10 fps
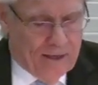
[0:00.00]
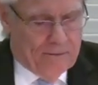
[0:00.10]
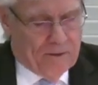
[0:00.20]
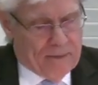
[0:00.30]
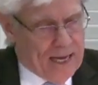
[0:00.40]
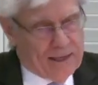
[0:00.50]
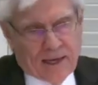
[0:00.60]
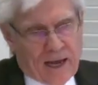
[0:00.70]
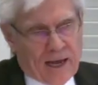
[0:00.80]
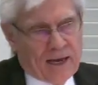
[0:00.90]
But
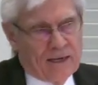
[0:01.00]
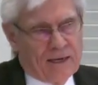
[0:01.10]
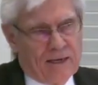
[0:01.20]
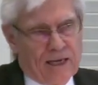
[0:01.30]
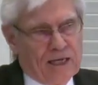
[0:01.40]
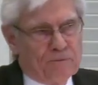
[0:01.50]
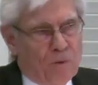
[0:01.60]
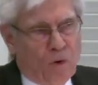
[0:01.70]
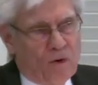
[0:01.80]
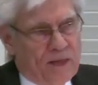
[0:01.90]
mankind needs
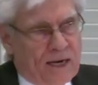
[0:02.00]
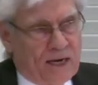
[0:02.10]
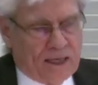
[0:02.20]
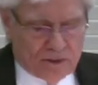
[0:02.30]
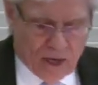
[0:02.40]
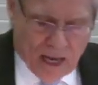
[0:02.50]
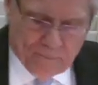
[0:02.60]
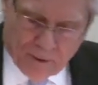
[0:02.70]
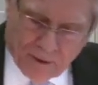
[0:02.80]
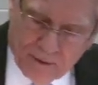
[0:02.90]
more than an
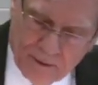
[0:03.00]
example.